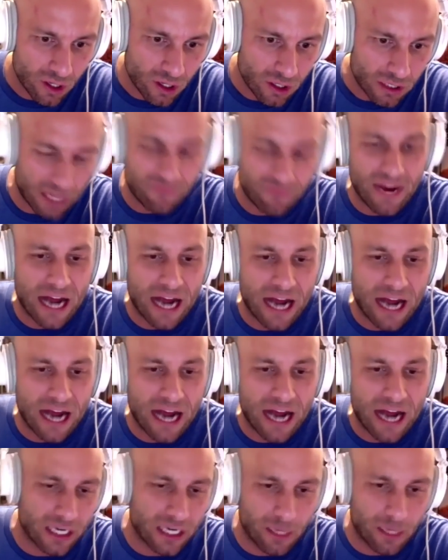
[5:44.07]
They've now
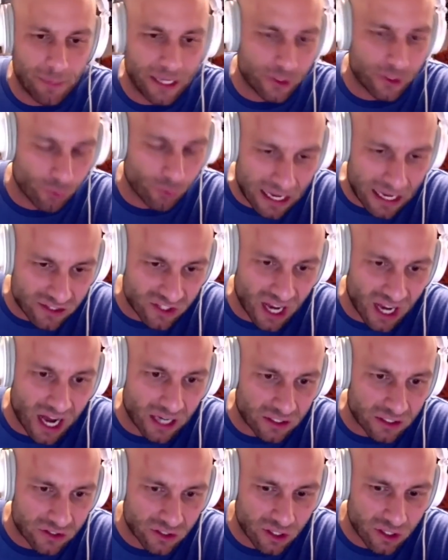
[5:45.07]
showed they can beat the Red
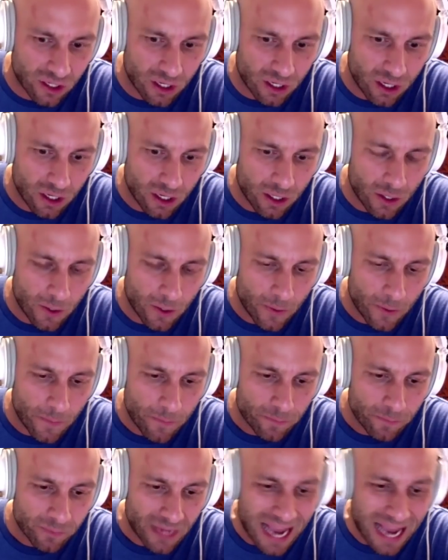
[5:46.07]
Sox.
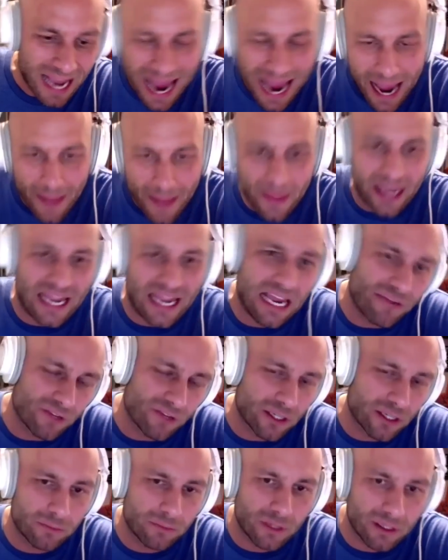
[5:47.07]
And they
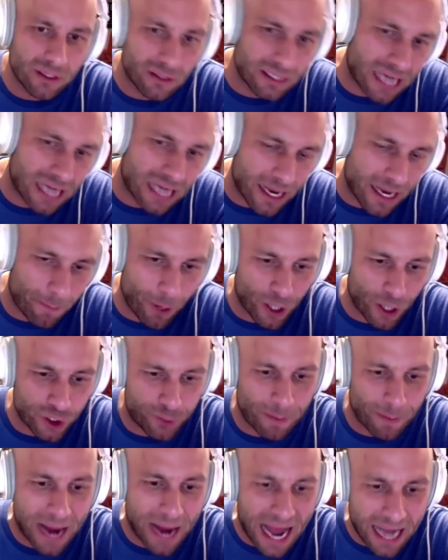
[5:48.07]
even kind of punch
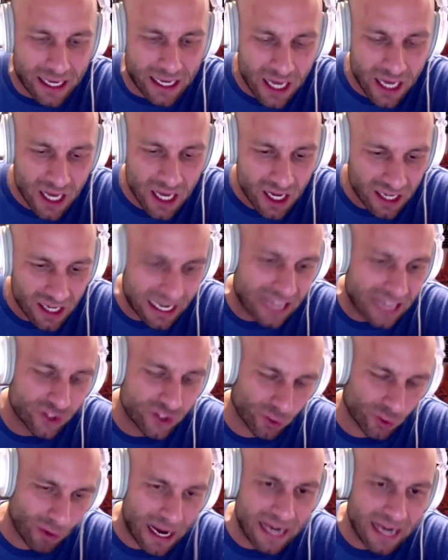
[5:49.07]
back against
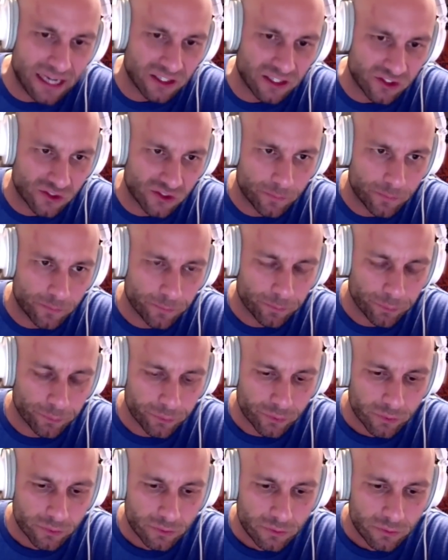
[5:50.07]
the Rays.
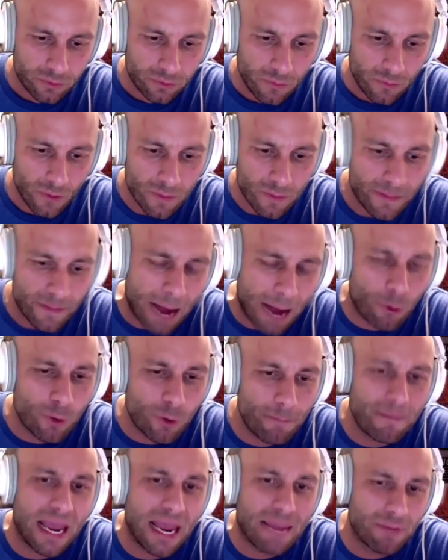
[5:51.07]
That would
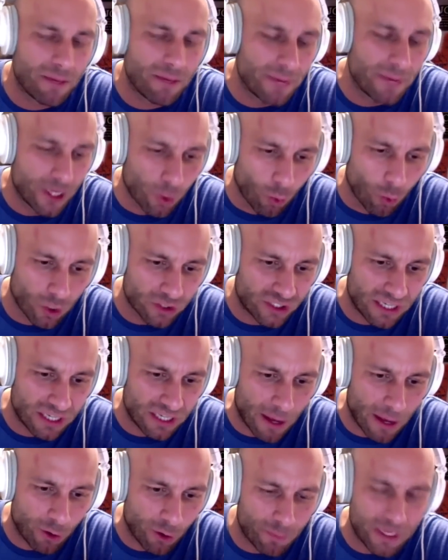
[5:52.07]
maybe be the one team
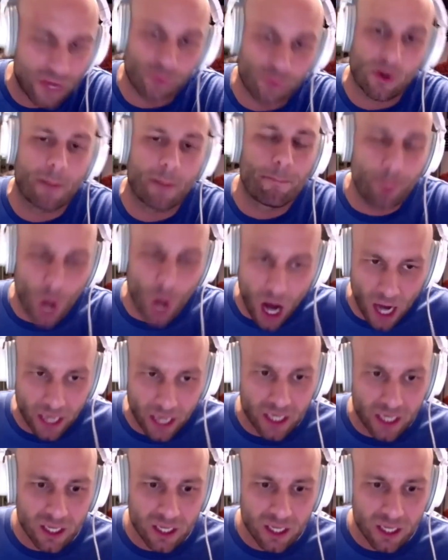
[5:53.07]
that would be a threat. But